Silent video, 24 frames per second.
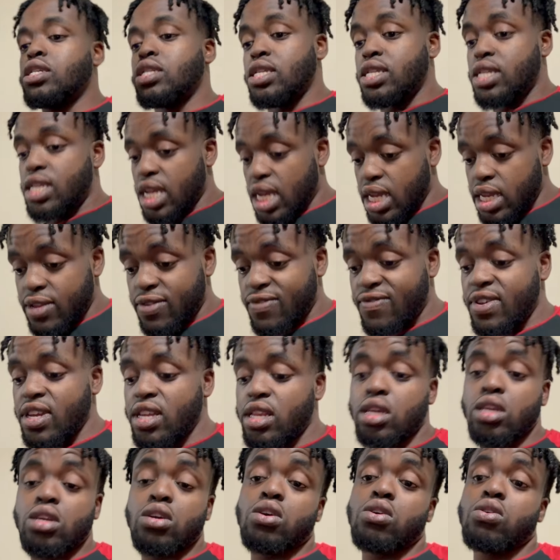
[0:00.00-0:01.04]
This
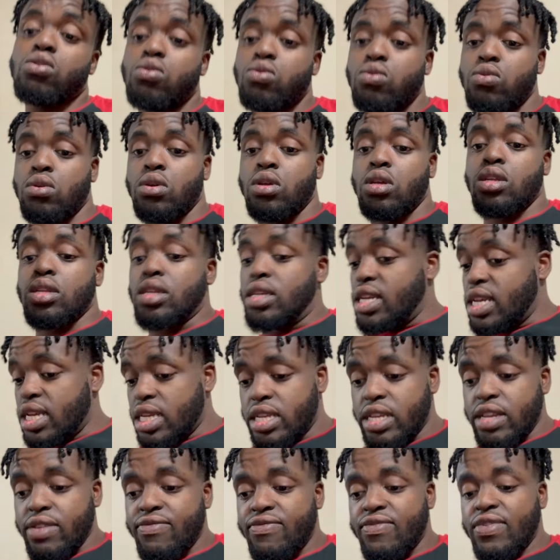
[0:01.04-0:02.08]
video, this
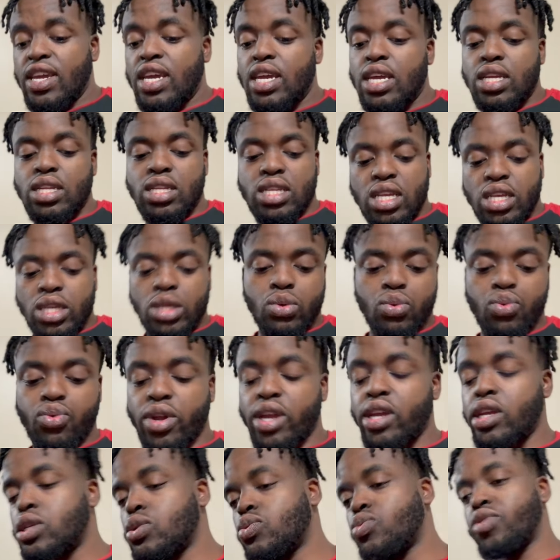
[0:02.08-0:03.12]
event, this
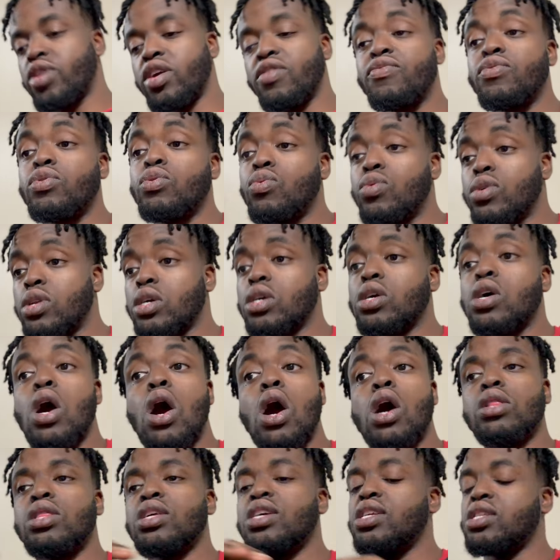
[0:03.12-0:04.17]
race, whatever you want to
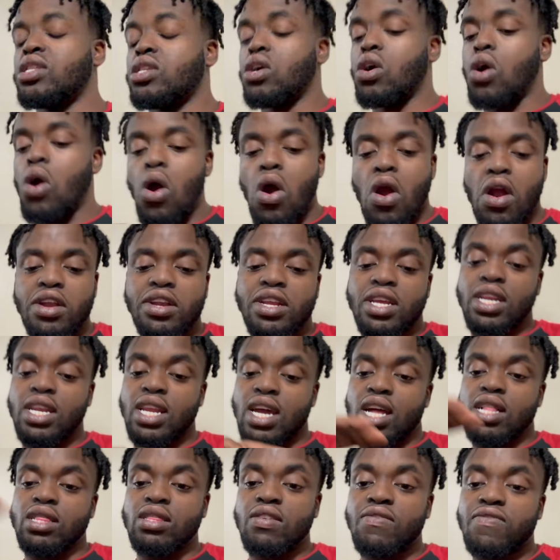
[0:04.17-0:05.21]
call it, the car did
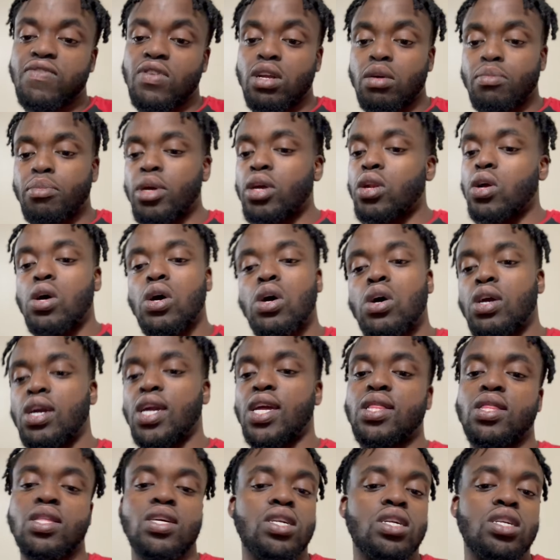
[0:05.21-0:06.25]
not lift up at all. It
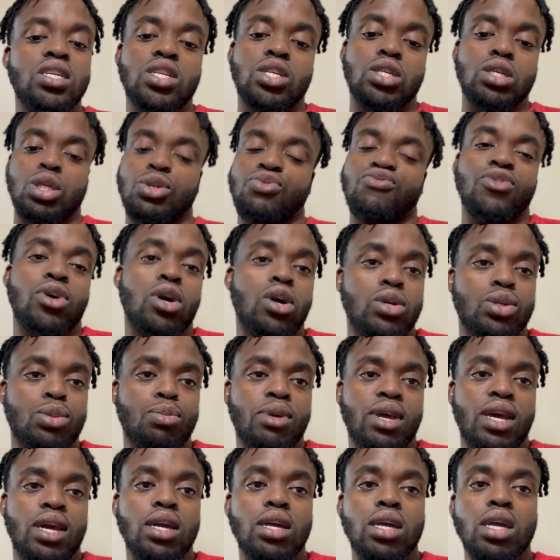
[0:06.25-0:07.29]
literally just falls
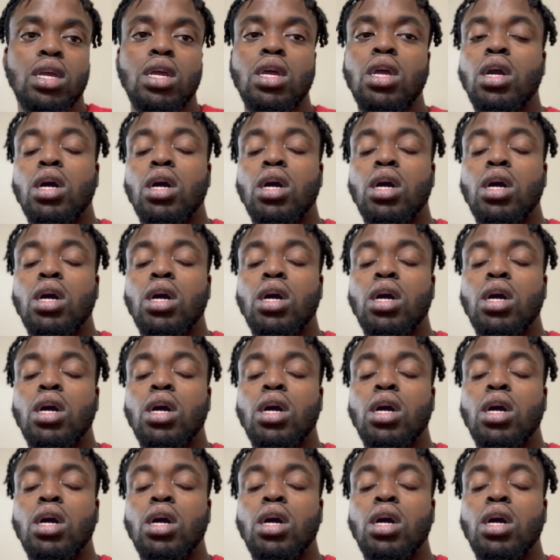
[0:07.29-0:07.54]
back.